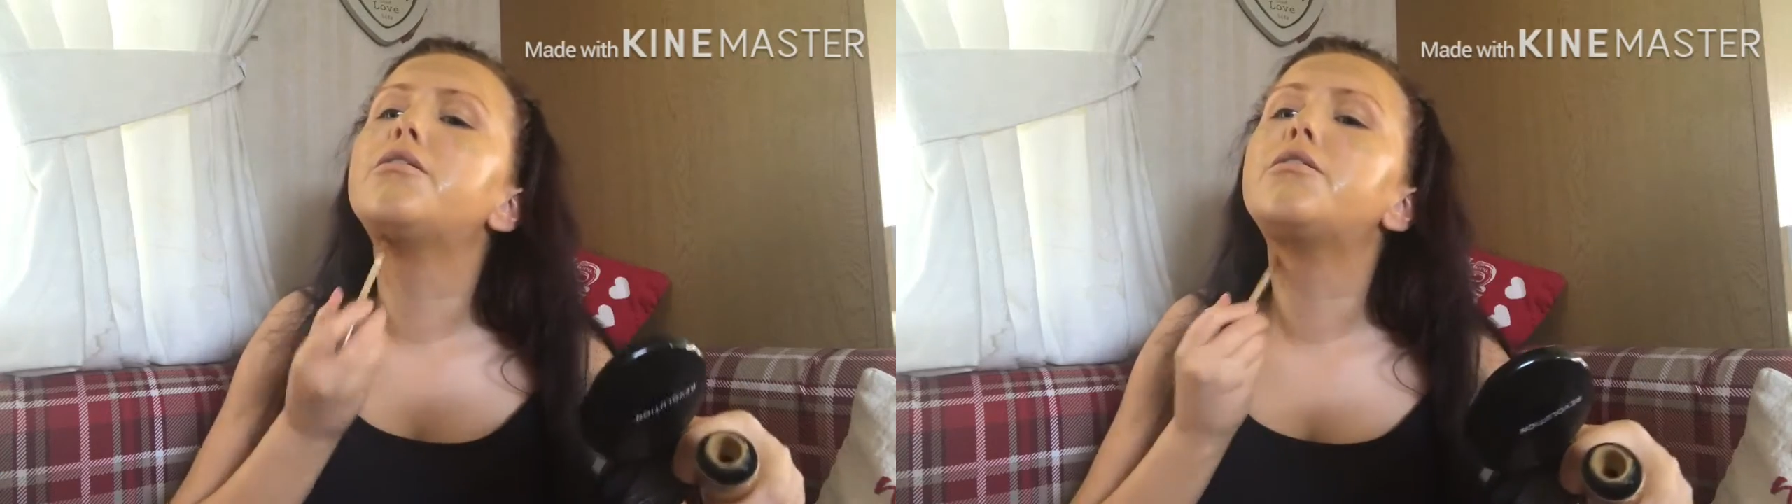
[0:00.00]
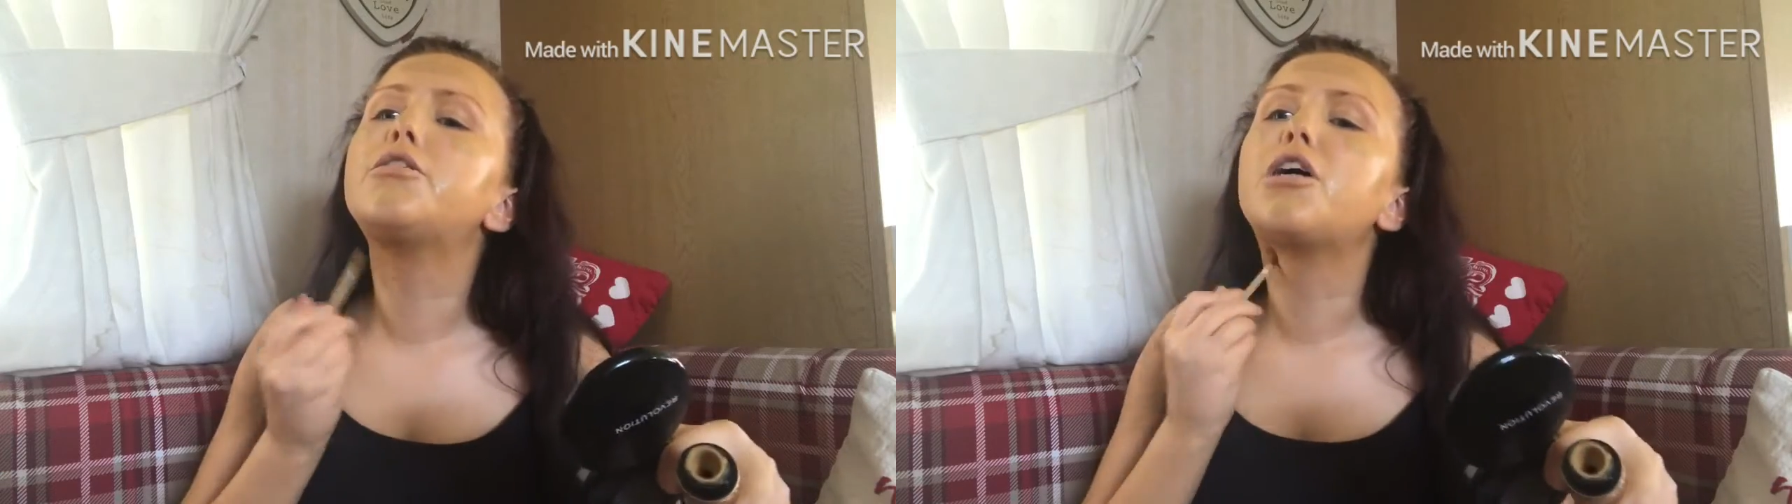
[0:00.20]

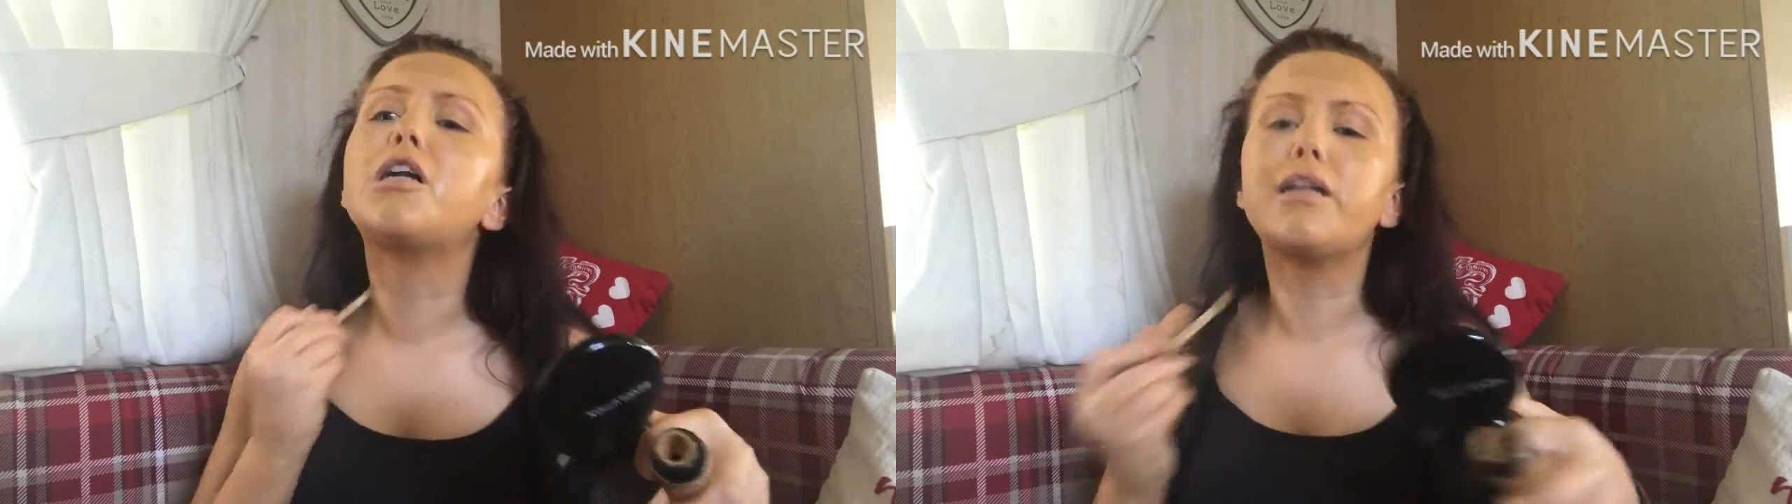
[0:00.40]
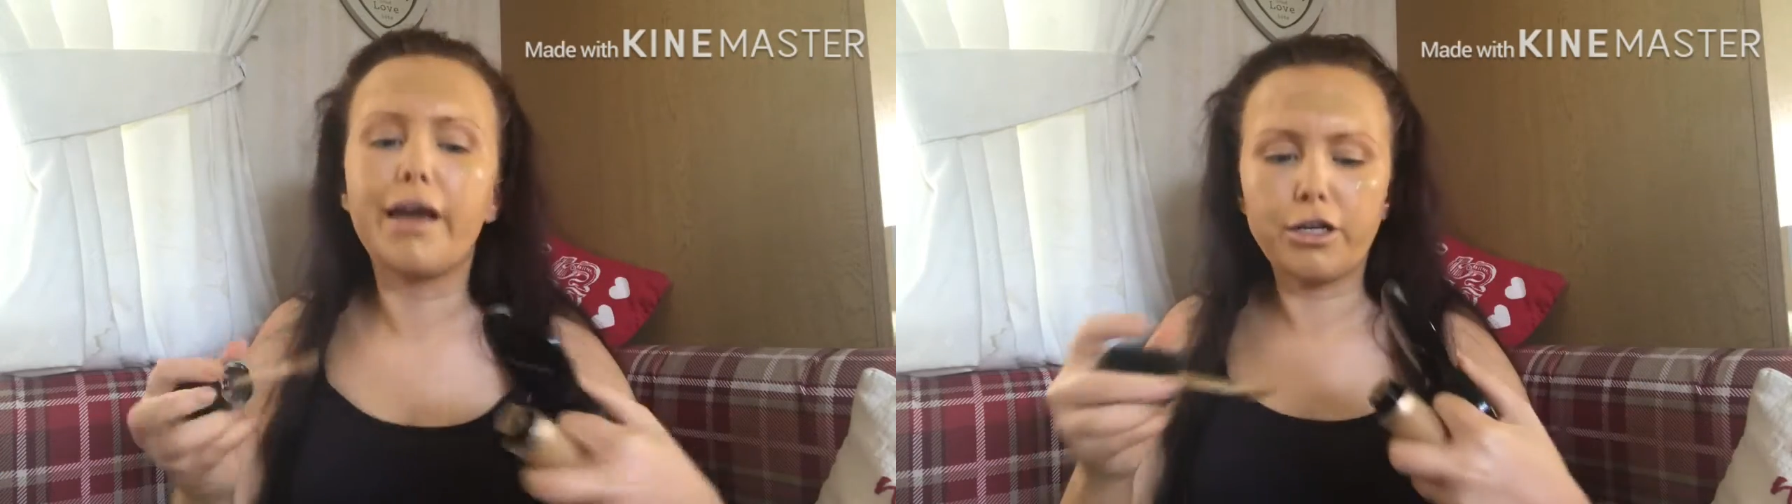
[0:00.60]
to try
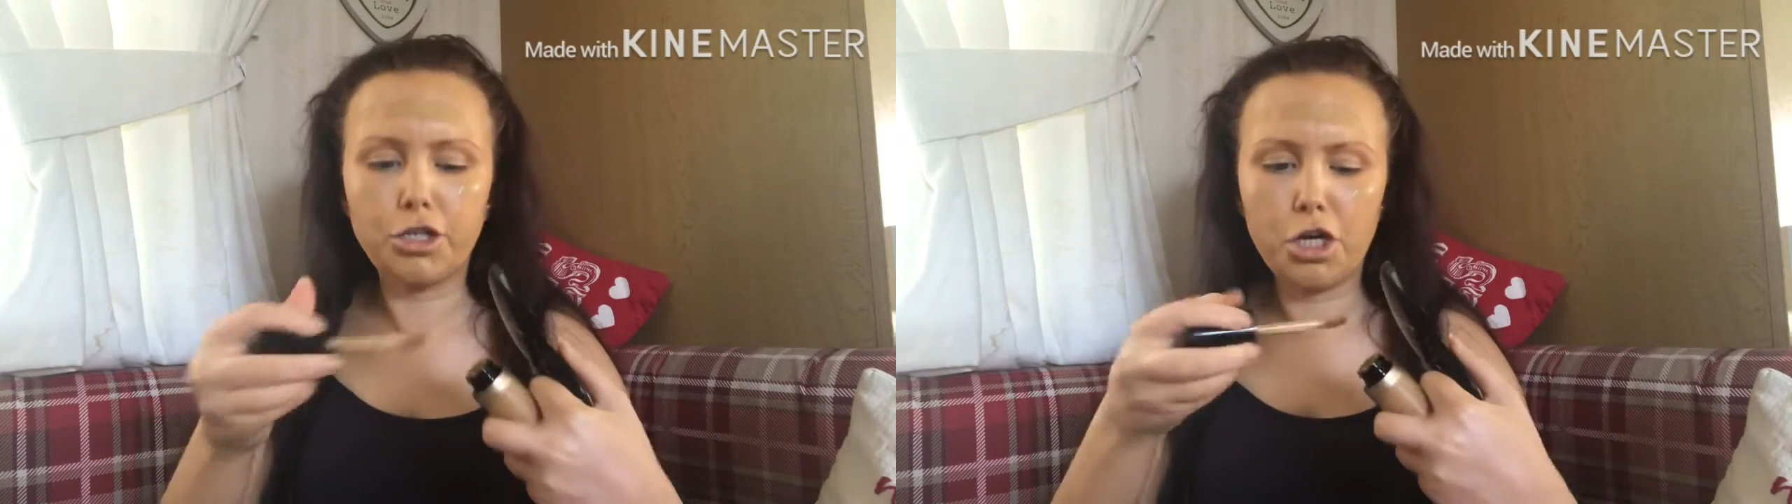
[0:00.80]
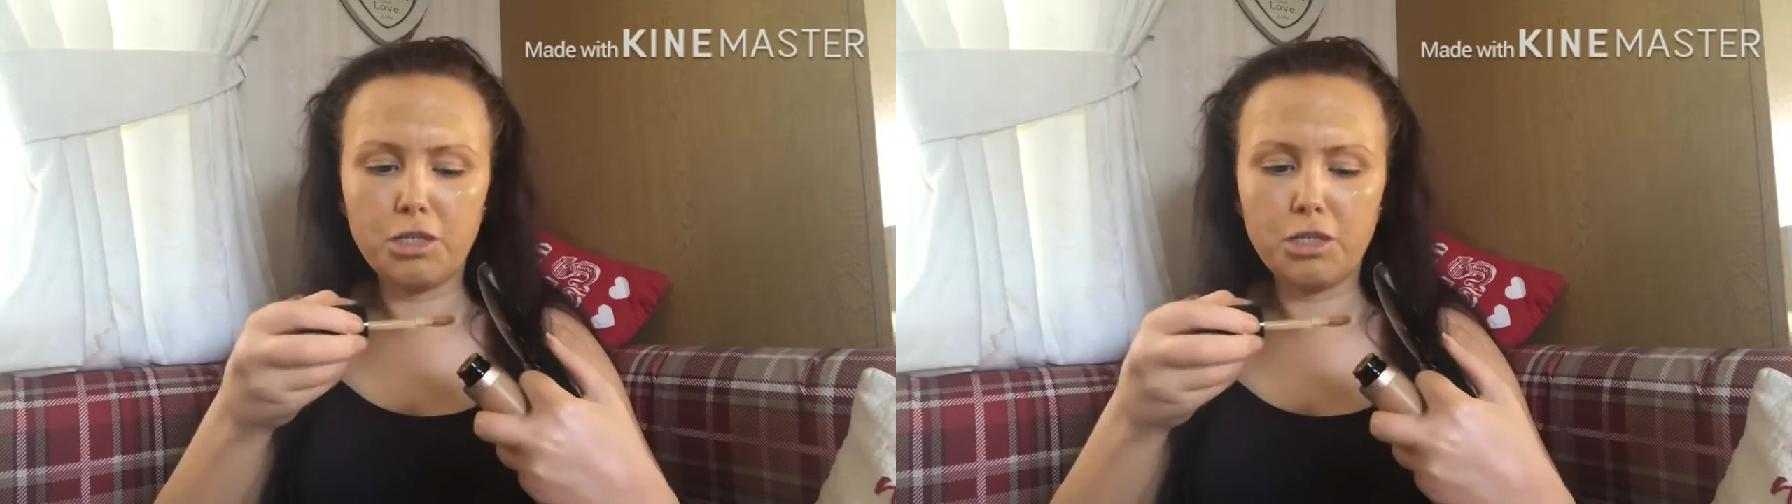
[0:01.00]
and actually,